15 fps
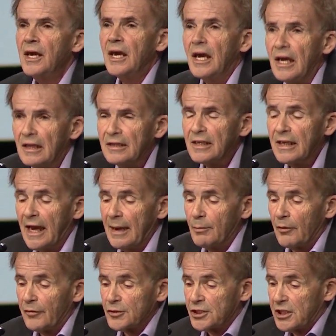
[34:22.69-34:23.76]
In the name
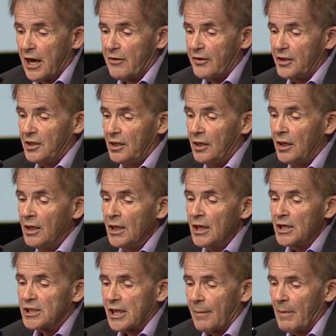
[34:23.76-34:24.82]
of austerity,
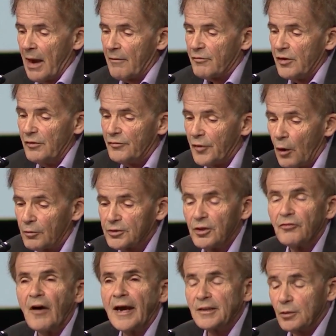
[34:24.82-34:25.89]
some have revoked
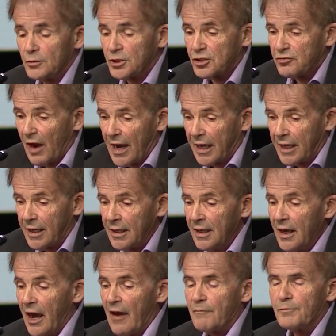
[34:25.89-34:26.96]
the right to strike,
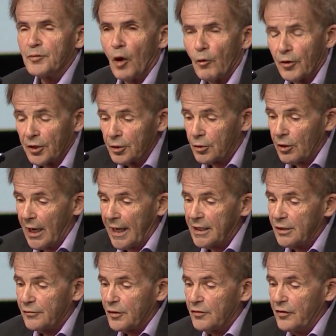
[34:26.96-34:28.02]
have broken
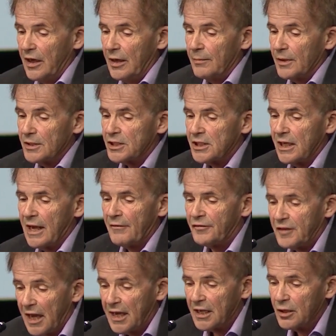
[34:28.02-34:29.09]
collective agreements, and have
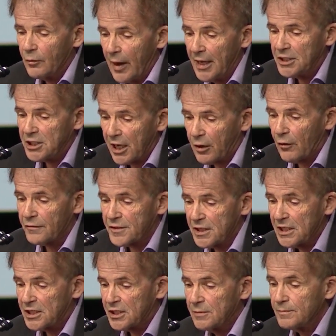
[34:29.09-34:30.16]
taken away check-off
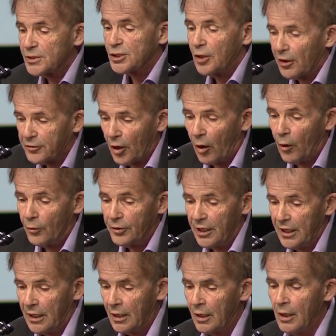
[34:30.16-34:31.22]
systems, not
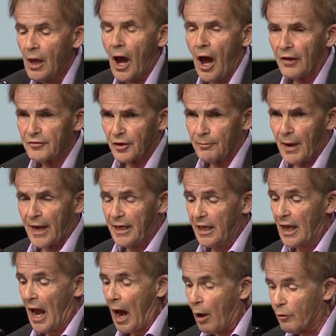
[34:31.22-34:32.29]
only
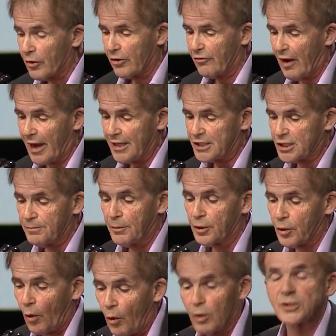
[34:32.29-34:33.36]
undermining our rights, but
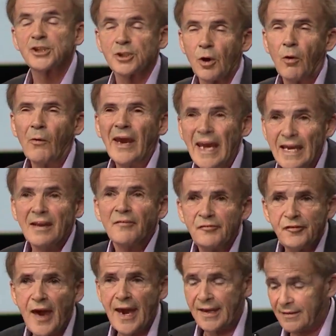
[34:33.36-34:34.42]
also, in
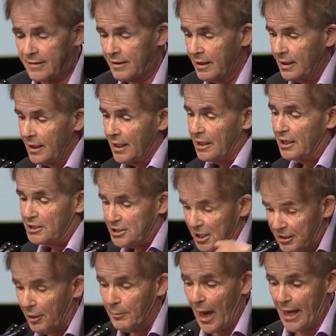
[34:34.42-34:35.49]
effect,
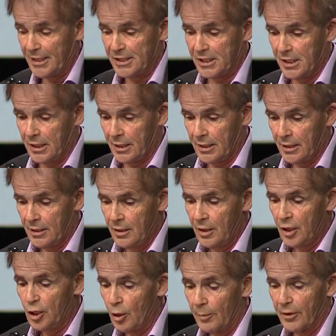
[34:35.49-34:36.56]
legitimizing
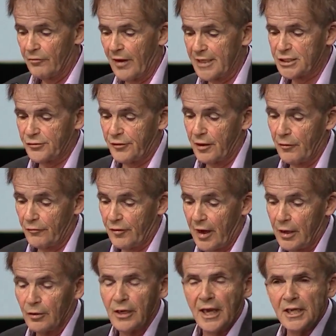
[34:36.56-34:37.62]
human rights
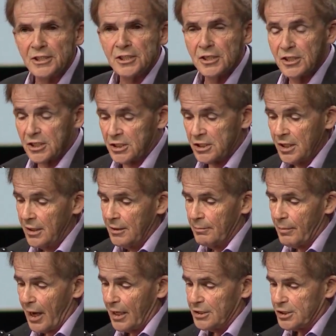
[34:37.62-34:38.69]
violations
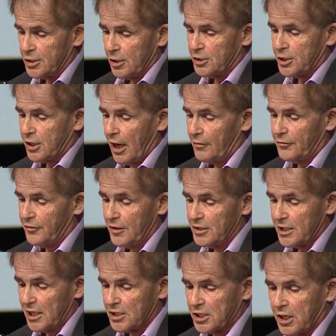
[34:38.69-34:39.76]
by such countries
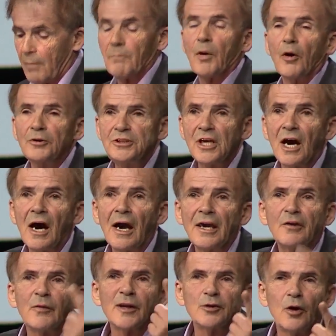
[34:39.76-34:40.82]
as Cambodia,
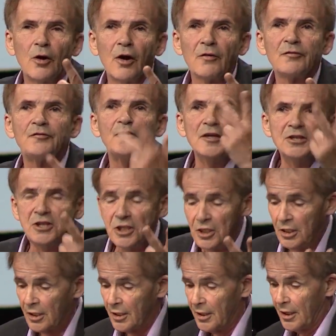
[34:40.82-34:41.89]
Ecuador,
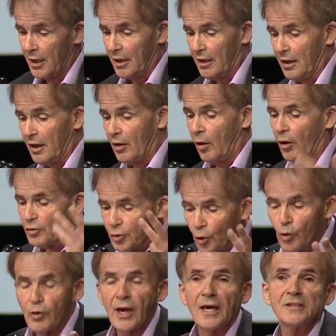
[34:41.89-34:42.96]
Fiji,
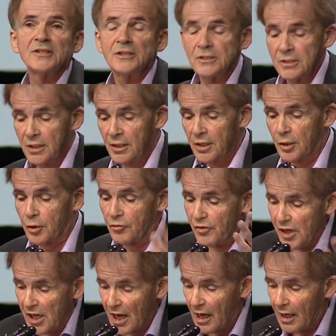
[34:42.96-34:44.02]
Honduras,
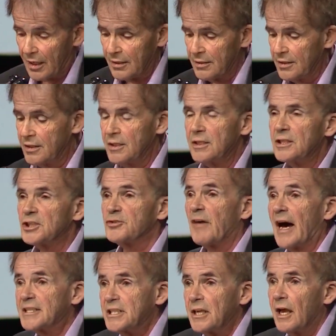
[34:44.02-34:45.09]
Korea,
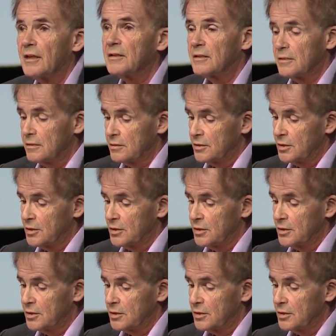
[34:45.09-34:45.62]
Swaziland,